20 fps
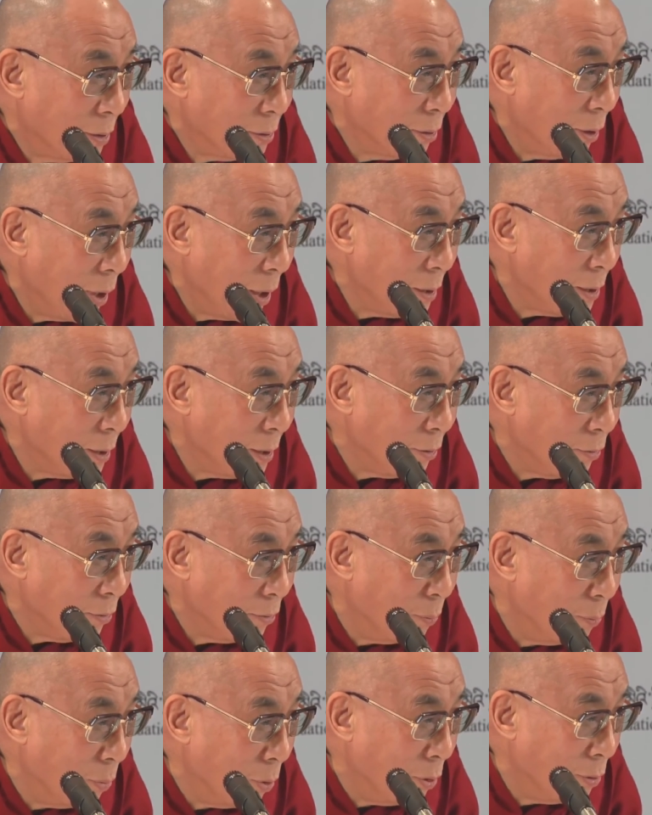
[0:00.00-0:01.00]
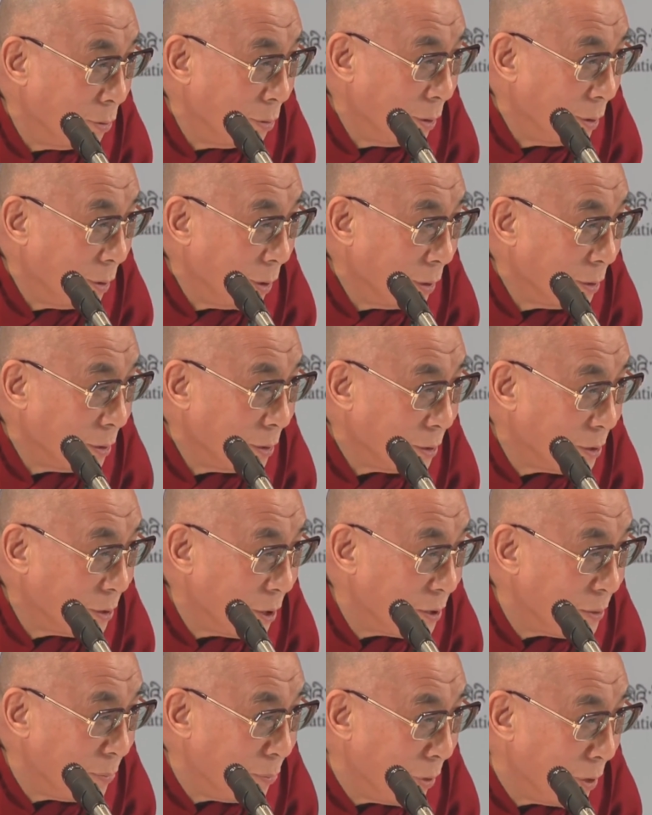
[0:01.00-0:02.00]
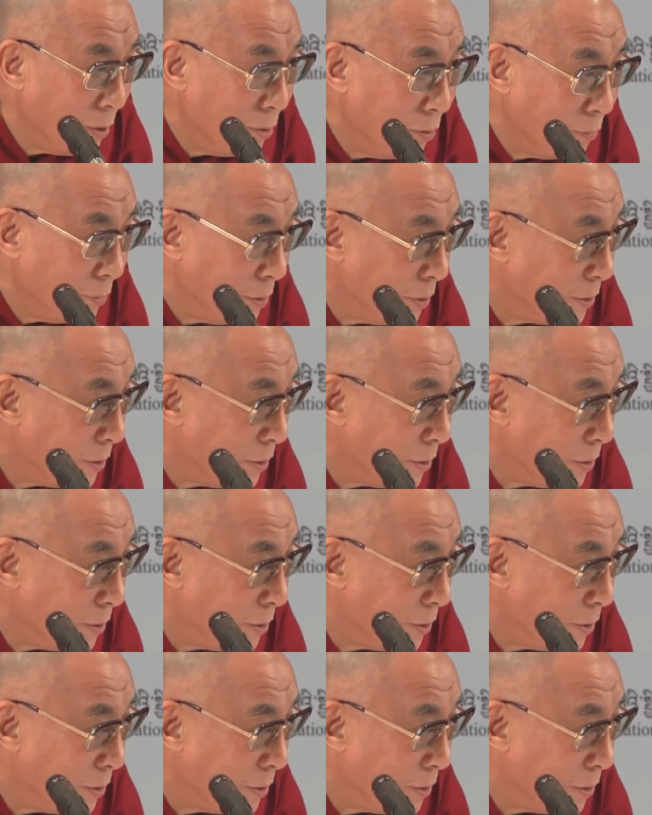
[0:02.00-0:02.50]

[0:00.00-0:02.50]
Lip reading: So I think you born at just the beginning of this